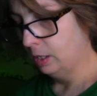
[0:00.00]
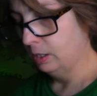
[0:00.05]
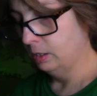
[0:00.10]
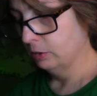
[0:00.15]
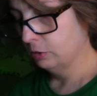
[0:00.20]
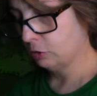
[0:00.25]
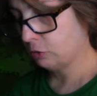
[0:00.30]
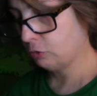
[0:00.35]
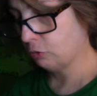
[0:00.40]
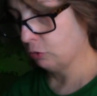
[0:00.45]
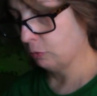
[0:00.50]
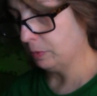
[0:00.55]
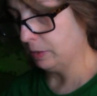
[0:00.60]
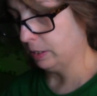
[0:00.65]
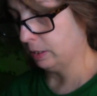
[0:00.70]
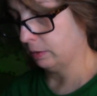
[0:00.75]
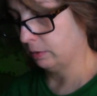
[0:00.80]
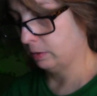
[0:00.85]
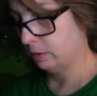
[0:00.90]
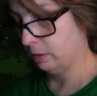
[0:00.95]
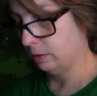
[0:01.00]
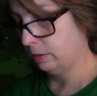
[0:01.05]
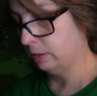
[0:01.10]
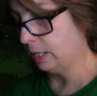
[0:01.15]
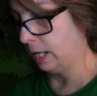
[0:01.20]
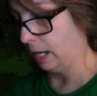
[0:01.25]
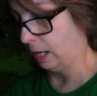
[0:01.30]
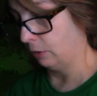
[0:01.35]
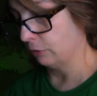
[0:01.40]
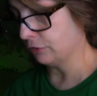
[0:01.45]
The crew being
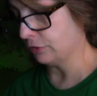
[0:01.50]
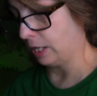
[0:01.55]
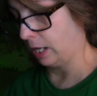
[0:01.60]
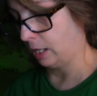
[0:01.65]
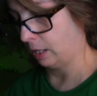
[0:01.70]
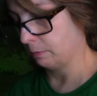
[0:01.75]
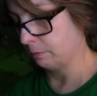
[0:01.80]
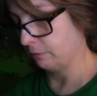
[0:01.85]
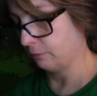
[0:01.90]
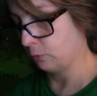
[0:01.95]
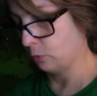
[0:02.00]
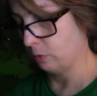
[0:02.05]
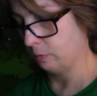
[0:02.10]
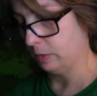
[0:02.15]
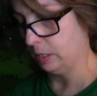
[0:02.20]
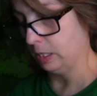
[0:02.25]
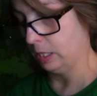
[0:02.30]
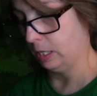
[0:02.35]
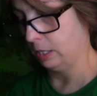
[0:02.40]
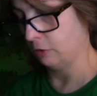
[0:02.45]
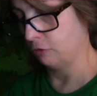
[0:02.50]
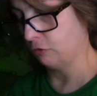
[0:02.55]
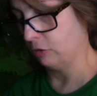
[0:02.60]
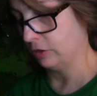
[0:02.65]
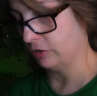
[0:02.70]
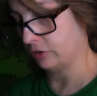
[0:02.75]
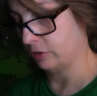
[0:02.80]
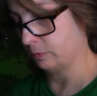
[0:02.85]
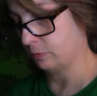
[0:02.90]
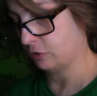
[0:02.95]
now silent before me, I
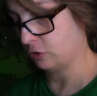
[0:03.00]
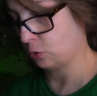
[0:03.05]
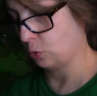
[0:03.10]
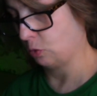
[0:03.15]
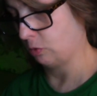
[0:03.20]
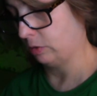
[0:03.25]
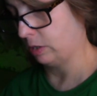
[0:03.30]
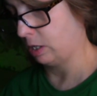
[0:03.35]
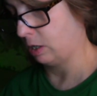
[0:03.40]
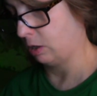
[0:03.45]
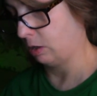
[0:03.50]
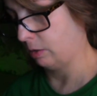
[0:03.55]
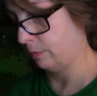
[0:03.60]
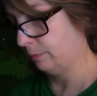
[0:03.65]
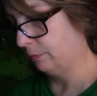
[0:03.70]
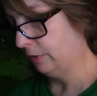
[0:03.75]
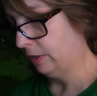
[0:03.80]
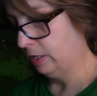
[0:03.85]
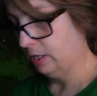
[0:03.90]
addressed them sore at heart.